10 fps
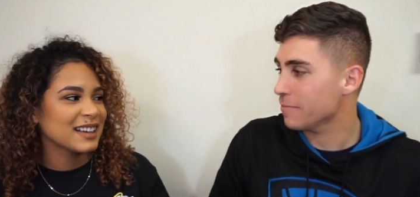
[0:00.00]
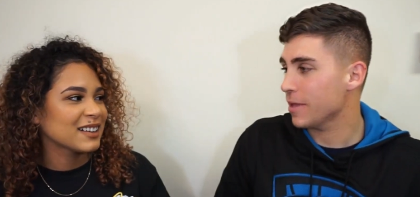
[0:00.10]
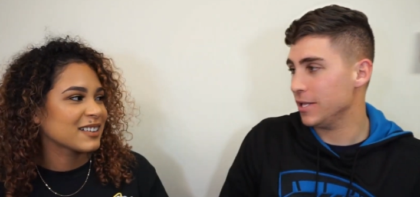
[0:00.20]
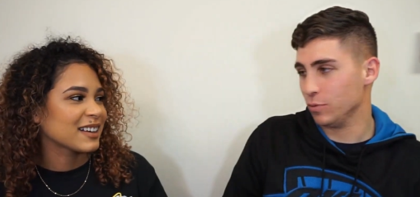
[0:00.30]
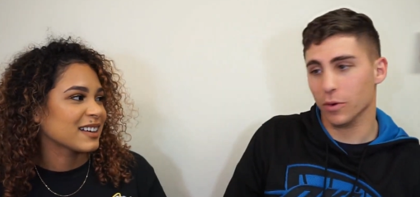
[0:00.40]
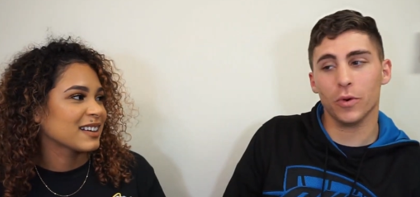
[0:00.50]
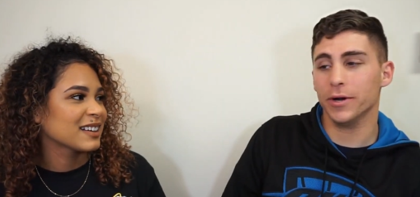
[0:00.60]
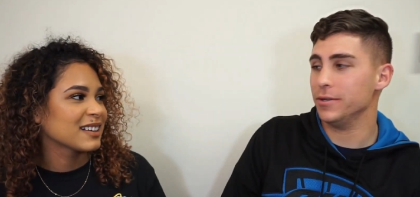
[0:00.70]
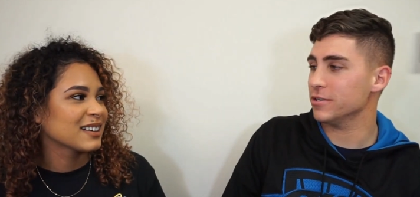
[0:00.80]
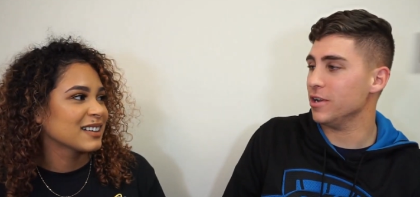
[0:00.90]
Speaker 1: It's okay. one word.
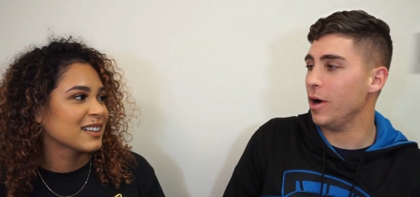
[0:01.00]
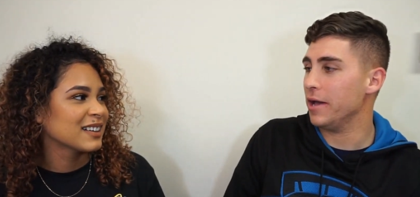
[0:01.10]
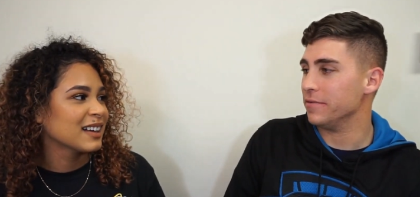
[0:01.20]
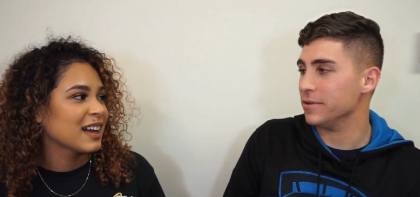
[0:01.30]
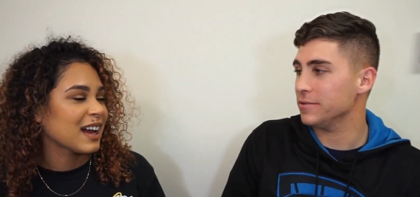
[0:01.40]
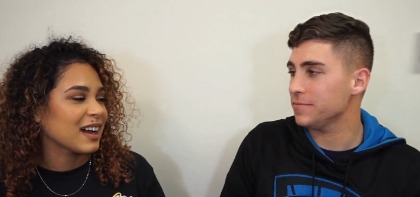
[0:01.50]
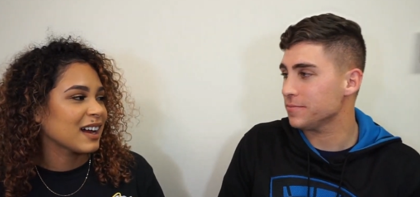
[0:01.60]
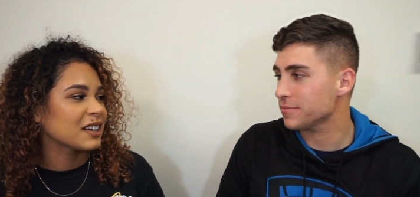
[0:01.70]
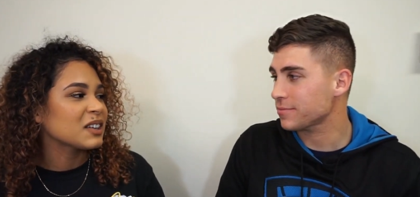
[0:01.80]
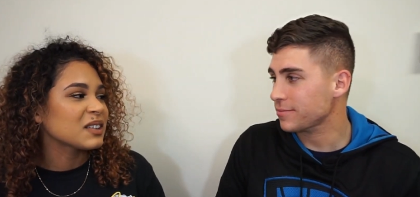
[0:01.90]
There's no hyphen.
Speaker 2: I
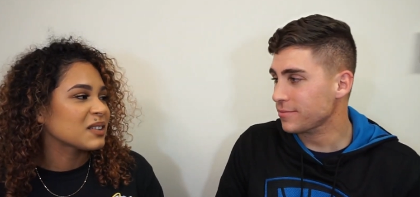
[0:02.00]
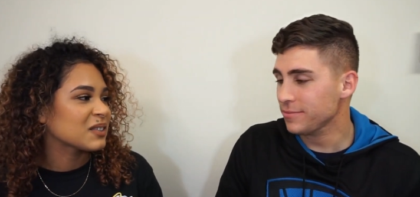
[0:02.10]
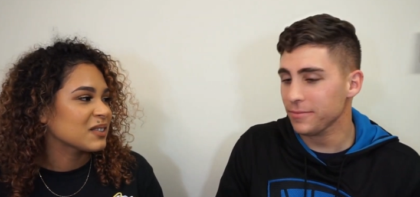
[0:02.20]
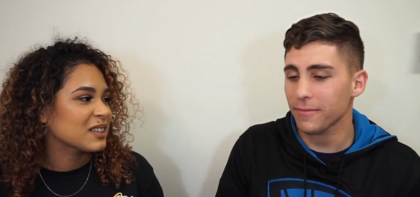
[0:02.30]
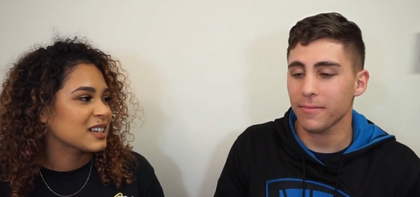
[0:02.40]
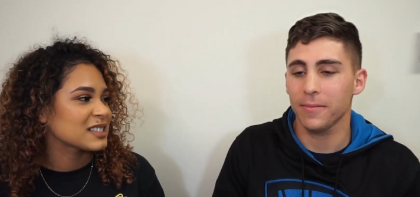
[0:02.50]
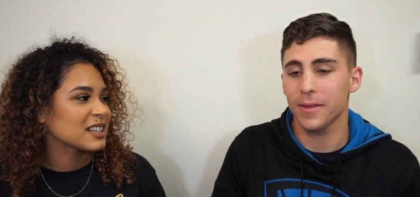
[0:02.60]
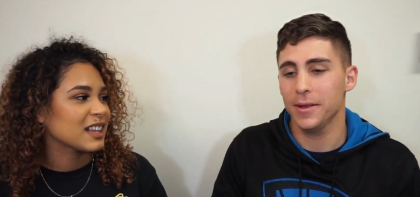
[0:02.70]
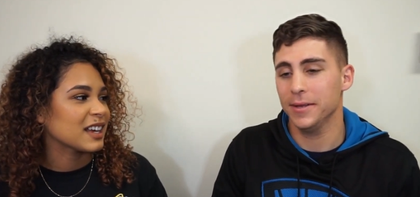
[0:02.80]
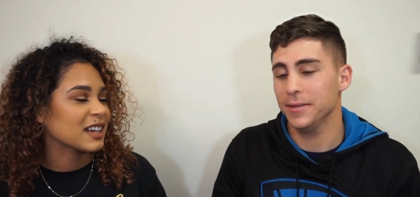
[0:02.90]
know. Is it
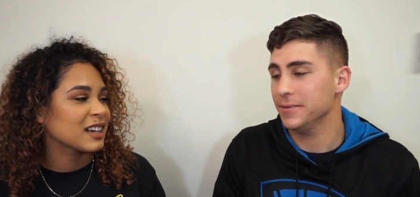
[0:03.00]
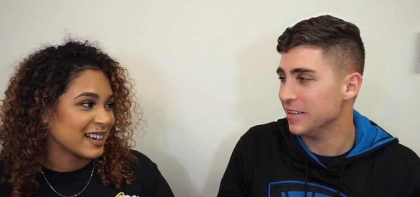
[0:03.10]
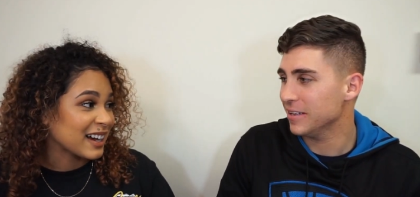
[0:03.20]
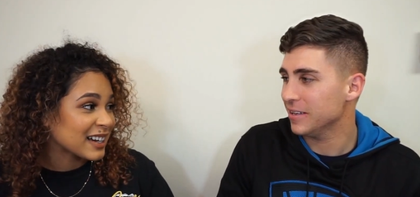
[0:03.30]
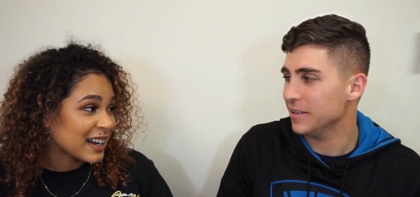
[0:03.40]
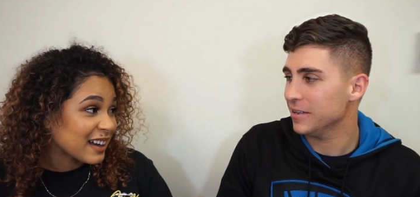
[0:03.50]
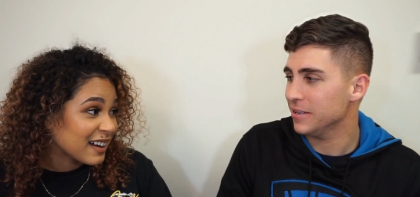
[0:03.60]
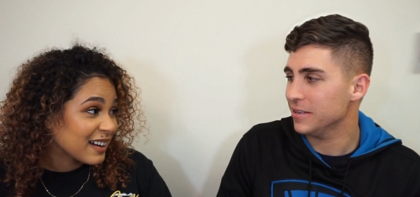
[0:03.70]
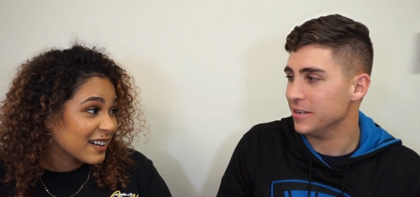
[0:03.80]
like kaka,